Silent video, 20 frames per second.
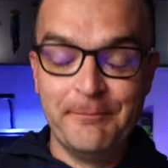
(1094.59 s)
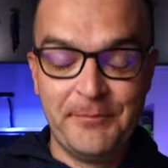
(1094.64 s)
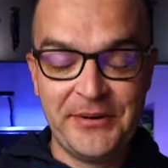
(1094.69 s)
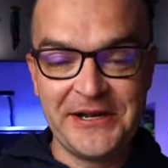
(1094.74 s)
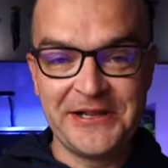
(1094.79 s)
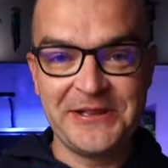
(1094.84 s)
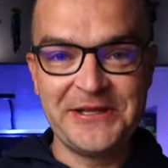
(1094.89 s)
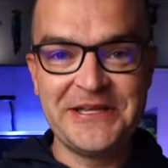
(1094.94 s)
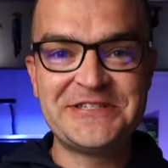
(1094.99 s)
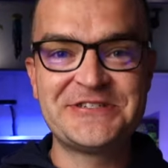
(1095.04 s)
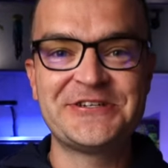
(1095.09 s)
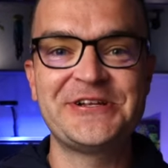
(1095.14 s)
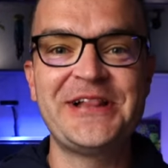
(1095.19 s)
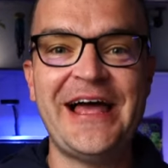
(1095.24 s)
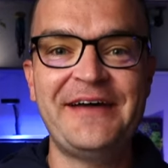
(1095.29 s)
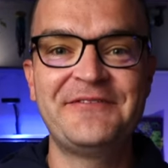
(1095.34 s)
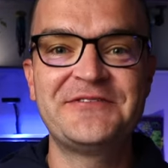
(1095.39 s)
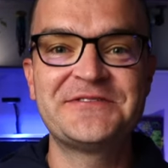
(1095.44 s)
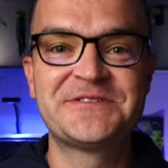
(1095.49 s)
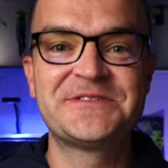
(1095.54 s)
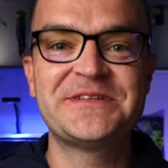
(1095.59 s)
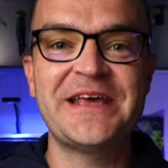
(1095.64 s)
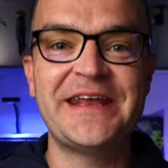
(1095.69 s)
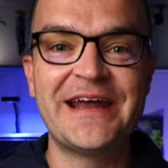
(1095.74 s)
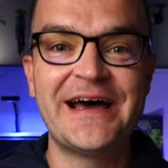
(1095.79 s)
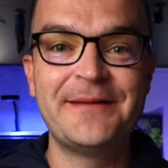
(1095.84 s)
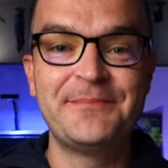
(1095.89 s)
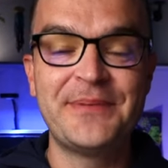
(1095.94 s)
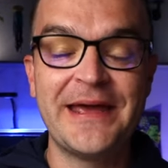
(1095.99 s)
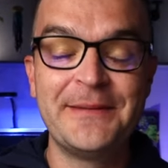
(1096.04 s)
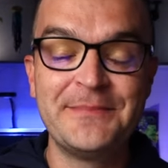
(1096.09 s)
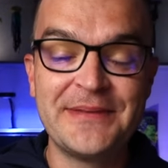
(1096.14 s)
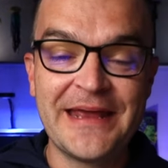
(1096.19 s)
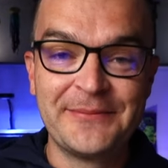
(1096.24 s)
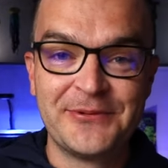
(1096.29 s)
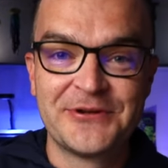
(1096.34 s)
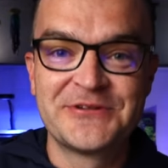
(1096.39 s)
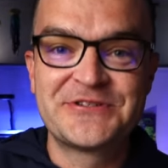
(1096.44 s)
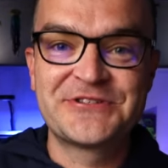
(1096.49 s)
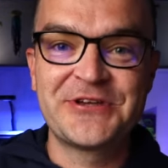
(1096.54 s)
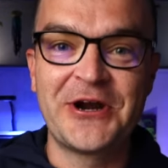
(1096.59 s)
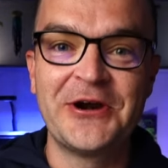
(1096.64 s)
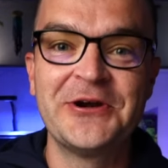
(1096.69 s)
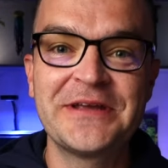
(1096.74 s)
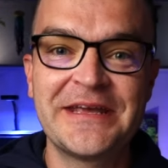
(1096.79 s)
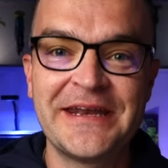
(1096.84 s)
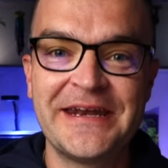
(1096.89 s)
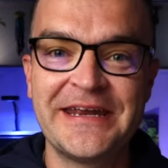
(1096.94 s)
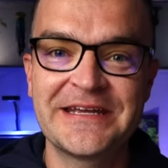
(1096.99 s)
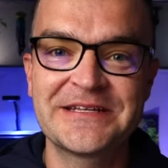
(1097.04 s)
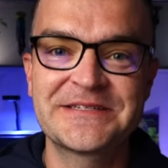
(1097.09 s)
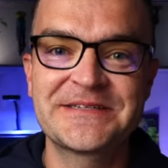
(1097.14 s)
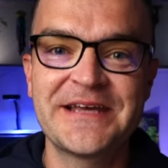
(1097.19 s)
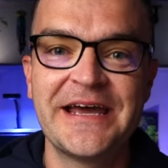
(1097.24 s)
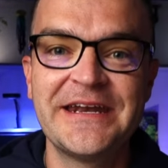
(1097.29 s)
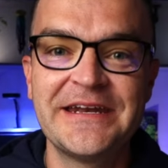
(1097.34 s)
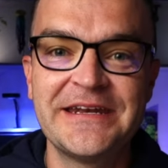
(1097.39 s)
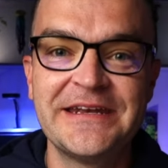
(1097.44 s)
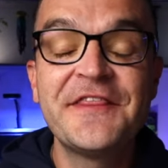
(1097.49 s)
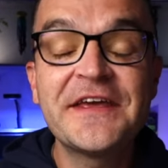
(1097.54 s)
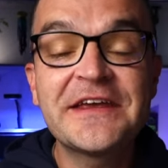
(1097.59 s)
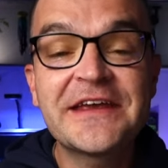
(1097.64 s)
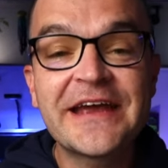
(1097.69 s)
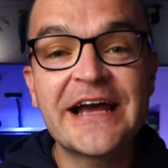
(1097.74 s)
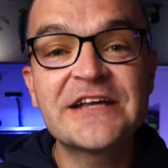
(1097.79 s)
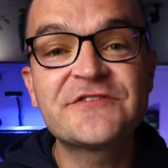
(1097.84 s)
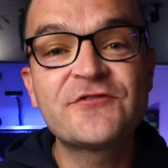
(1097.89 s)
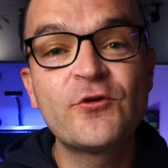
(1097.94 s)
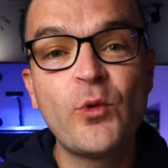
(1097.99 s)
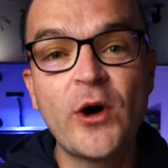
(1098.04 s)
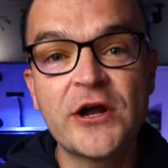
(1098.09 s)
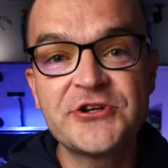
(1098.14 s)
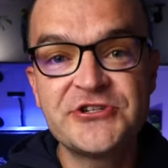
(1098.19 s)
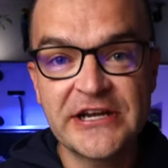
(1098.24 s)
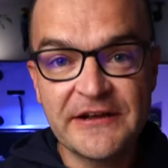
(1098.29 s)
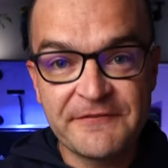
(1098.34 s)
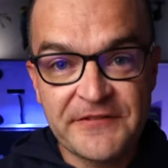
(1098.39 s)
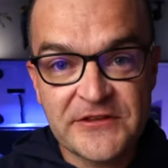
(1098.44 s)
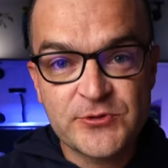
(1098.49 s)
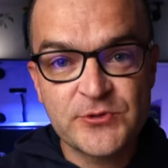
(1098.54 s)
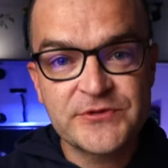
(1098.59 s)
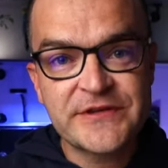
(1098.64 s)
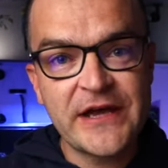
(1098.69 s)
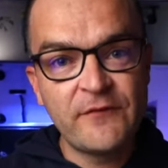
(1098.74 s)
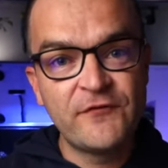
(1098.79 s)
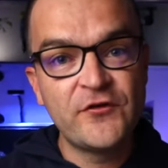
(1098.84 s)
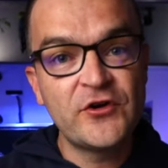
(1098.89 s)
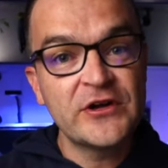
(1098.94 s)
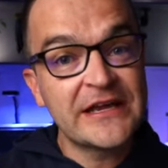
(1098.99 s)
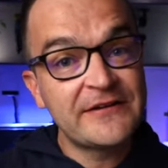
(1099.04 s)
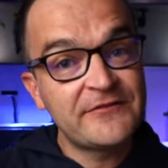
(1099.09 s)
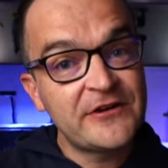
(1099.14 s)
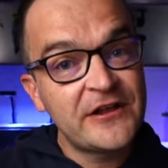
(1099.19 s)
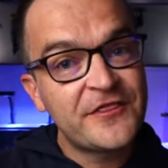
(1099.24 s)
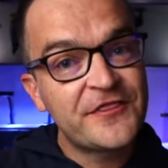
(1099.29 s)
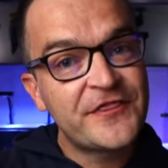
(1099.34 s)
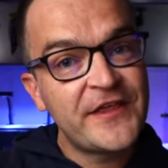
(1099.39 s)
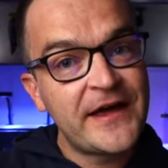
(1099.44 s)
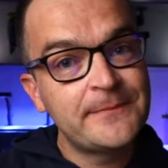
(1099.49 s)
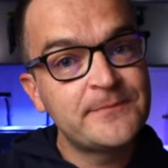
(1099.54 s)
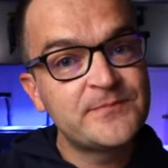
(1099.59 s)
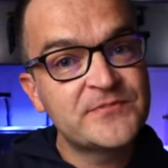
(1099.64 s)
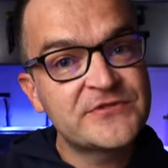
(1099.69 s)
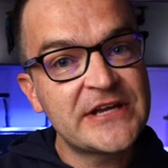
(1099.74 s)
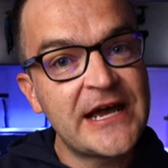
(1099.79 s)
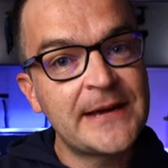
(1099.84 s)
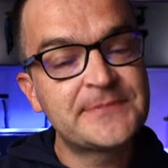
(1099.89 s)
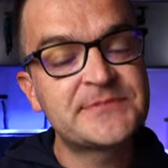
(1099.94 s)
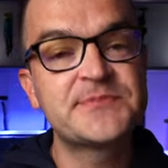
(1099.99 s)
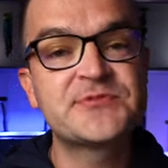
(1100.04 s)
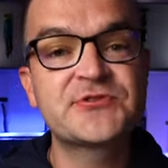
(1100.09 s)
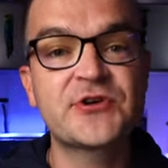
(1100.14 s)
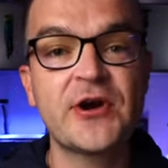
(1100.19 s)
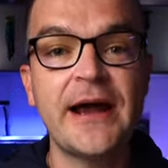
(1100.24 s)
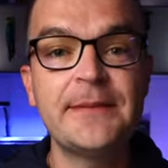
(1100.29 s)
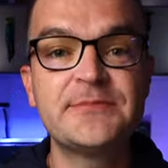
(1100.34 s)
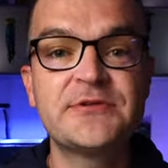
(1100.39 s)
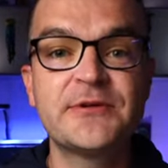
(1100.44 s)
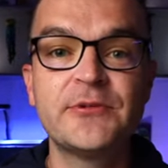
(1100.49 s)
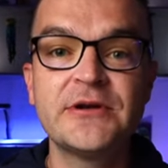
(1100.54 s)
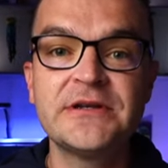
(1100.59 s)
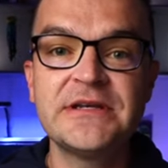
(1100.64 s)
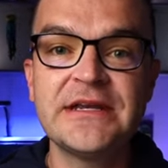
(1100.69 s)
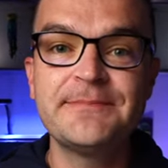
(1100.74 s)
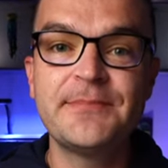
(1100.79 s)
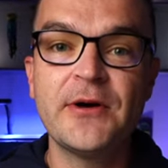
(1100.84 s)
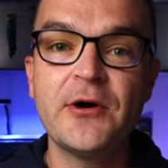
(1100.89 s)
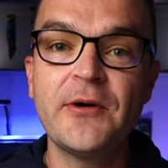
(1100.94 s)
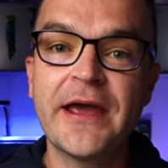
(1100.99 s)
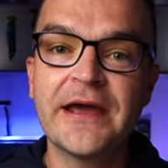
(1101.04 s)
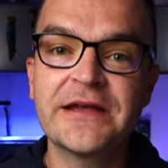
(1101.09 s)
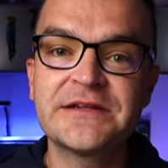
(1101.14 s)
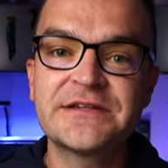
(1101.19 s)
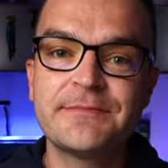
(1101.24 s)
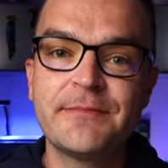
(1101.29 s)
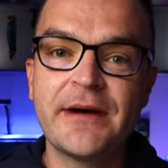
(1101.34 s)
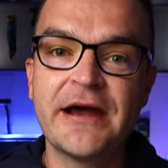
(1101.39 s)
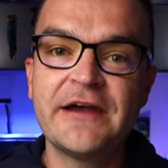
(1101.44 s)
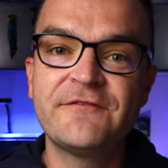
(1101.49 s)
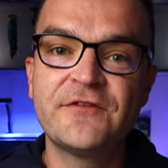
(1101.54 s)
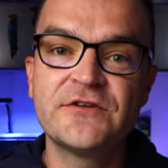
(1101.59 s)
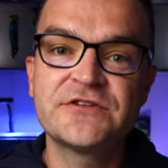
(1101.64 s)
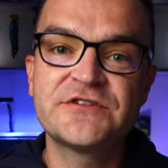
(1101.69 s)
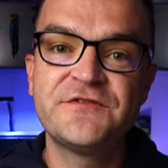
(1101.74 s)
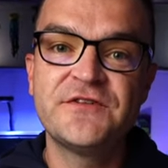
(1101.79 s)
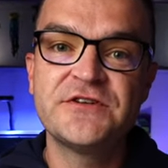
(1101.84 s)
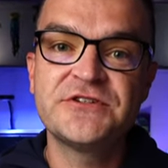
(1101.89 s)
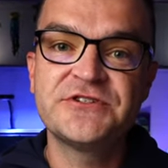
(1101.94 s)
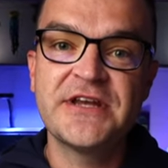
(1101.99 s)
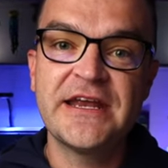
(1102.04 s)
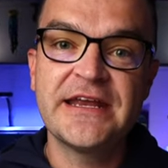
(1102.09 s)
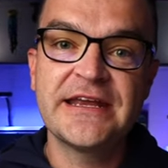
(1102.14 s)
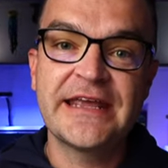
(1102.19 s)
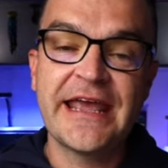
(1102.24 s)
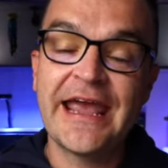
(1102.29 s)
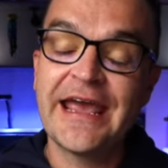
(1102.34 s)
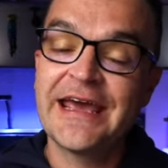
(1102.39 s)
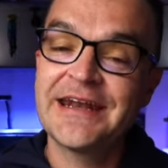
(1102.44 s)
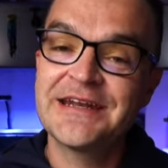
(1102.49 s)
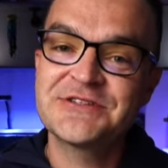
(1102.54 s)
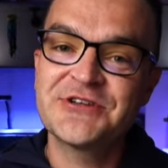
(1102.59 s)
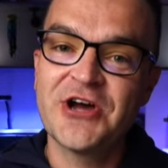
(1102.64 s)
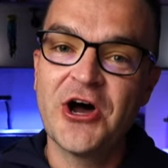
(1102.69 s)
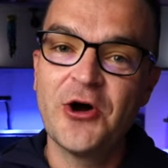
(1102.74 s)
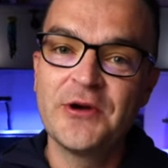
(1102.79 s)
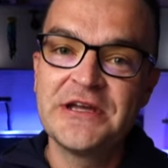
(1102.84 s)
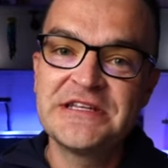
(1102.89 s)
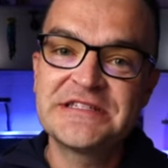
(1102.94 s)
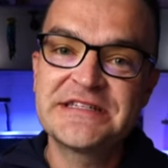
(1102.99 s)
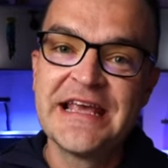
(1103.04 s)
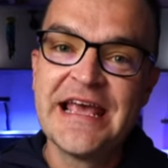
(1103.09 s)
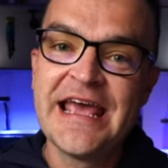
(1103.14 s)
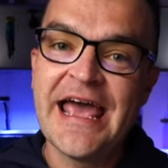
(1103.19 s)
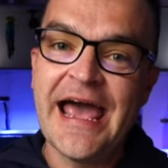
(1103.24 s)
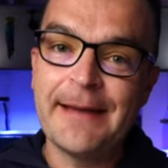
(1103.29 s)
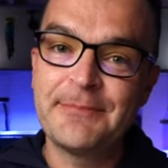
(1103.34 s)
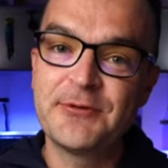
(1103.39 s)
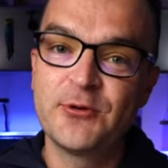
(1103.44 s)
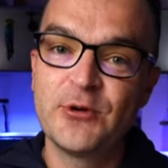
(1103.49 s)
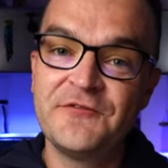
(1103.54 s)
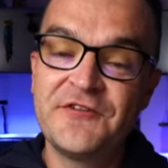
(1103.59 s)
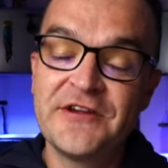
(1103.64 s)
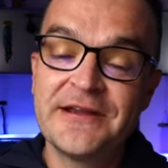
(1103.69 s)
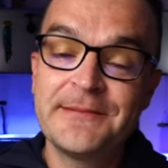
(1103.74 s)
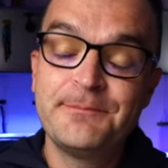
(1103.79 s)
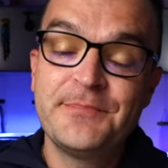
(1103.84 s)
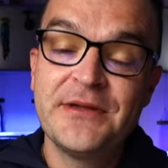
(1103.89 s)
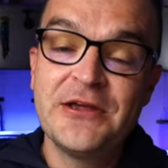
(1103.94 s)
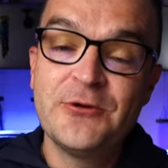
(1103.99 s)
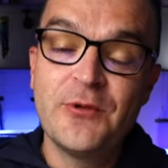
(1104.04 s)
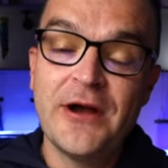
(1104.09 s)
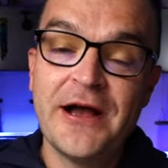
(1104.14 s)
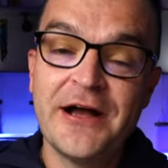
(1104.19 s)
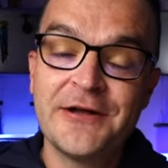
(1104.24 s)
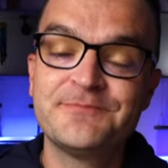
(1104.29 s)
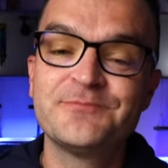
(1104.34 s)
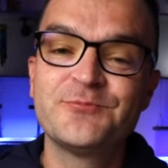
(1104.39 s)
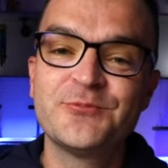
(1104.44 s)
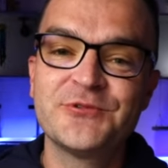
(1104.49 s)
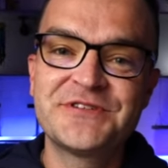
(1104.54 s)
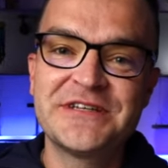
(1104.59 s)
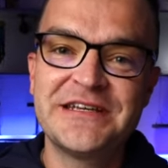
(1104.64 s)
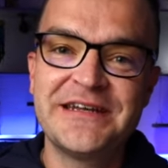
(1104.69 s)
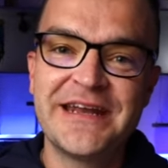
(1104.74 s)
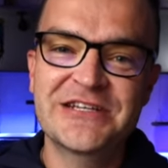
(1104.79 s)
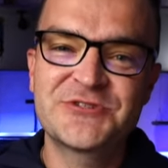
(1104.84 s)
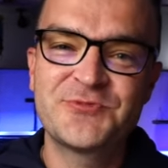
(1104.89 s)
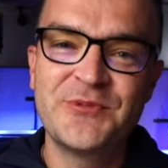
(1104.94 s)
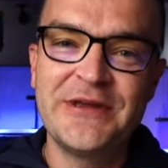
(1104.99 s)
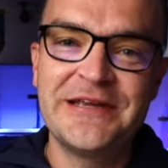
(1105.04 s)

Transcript: but at least you'll have it set up and be able to start getting excited. Thank you guys for watching. If this was helpful, give it a thumbs up, subscribe to Marine Depot and to My First Fish Tank. And as always, happy reefing, be well. We'll see you next